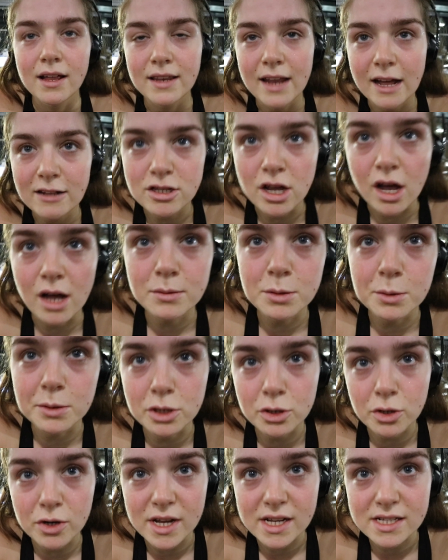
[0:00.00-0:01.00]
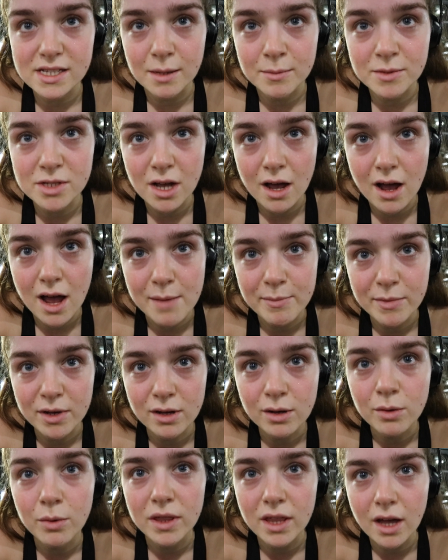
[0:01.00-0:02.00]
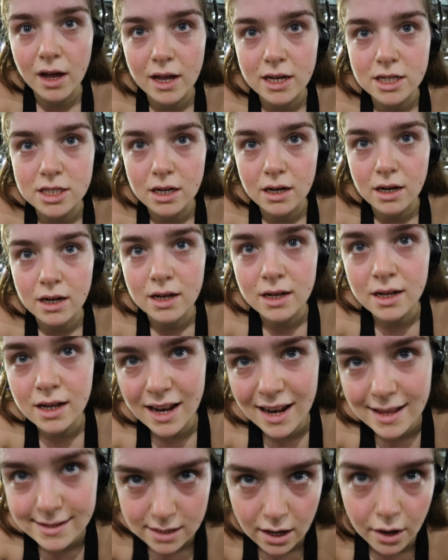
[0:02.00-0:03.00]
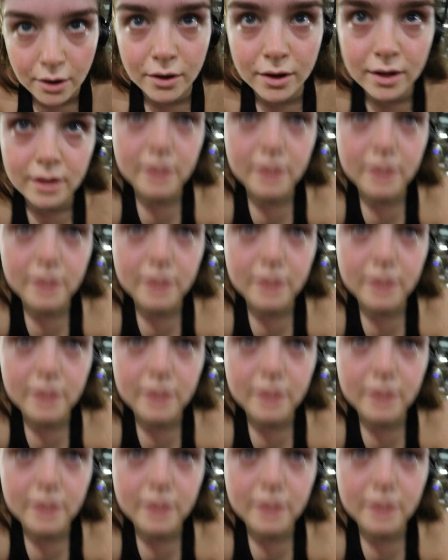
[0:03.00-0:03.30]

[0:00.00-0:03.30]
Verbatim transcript: now time to enjoy some time with Aisha. Let's go.